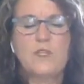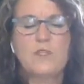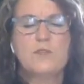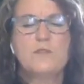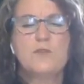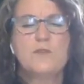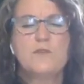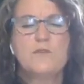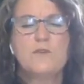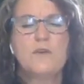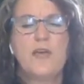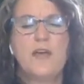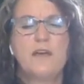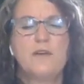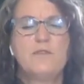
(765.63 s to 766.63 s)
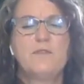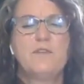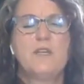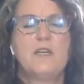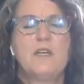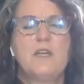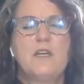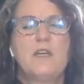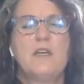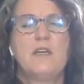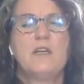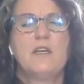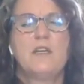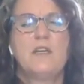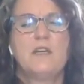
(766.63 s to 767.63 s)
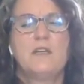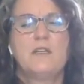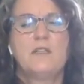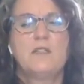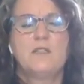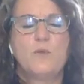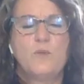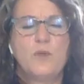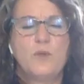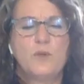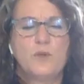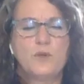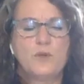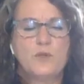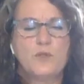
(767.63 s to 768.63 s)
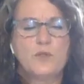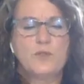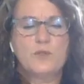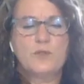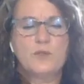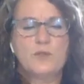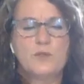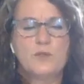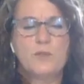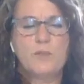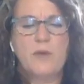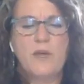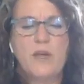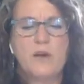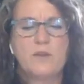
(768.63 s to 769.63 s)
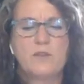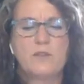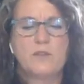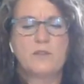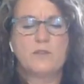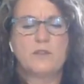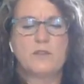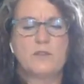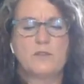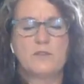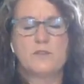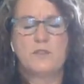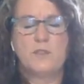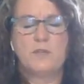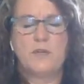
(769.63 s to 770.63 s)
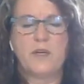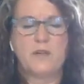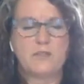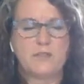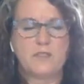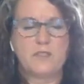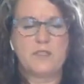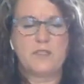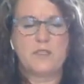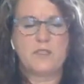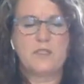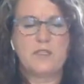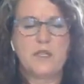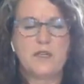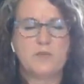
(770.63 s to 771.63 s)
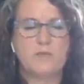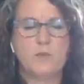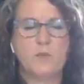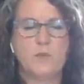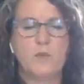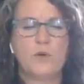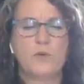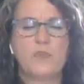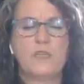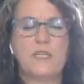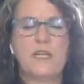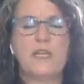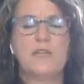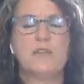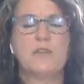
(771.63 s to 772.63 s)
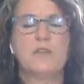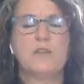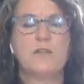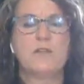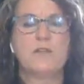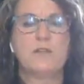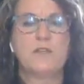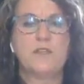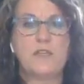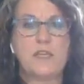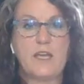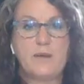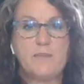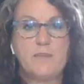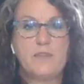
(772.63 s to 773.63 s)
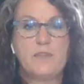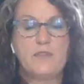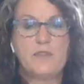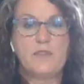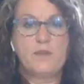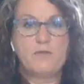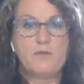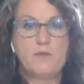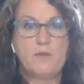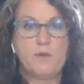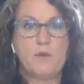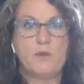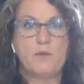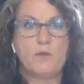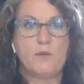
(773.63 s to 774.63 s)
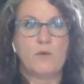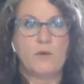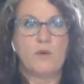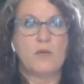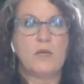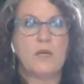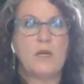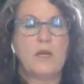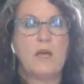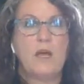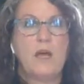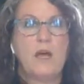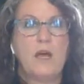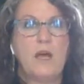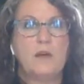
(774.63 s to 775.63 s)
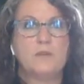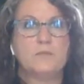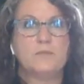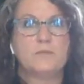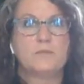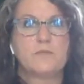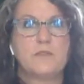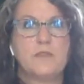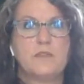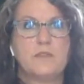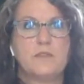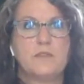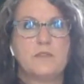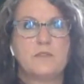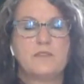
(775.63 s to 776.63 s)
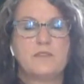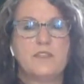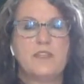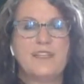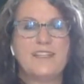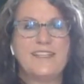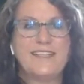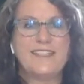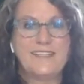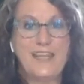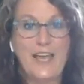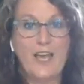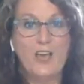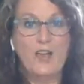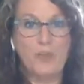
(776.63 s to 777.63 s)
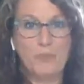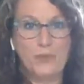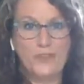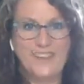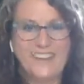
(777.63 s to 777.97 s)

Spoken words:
So if you have someone you're concerned about, if you're concerned about just the state of the world, anything that you're feeling empathy for or um, feeling the need to help,